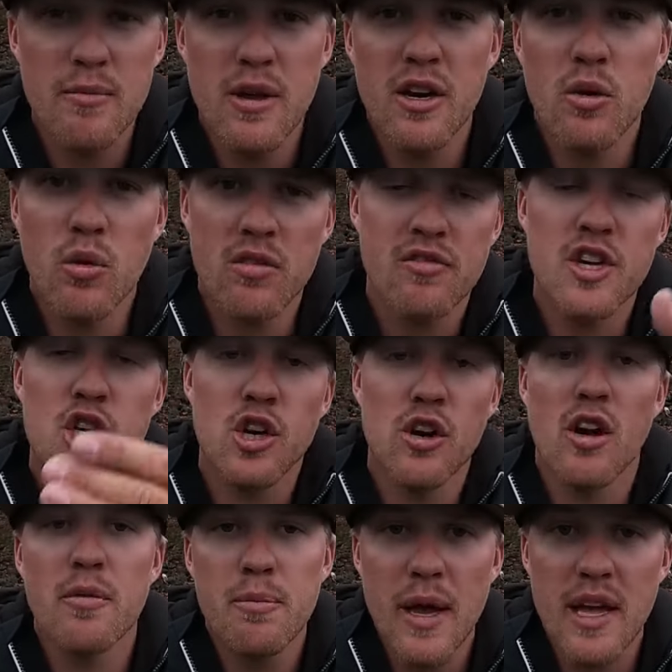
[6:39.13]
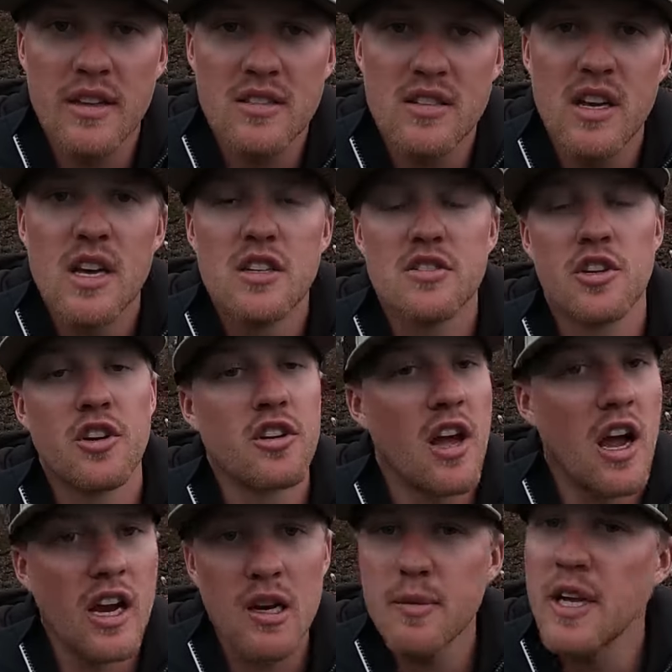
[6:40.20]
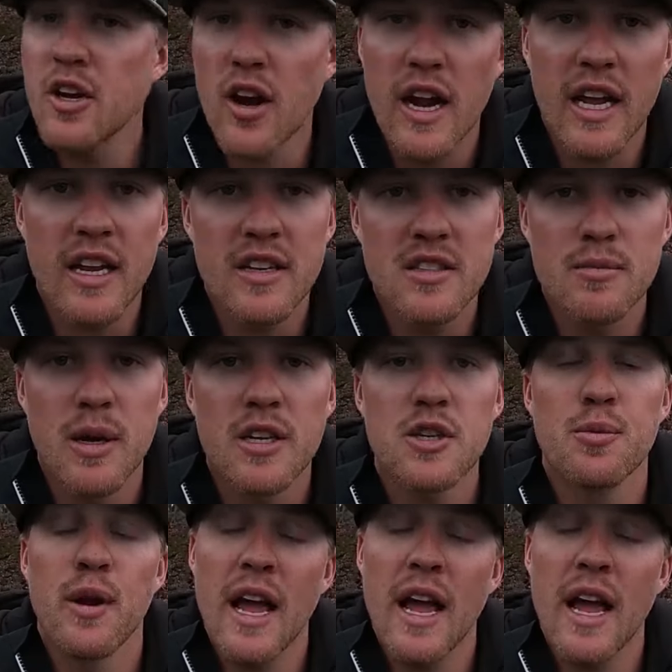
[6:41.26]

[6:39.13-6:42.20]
the middle where fish are on beds, so you're not gonna be cranking as much.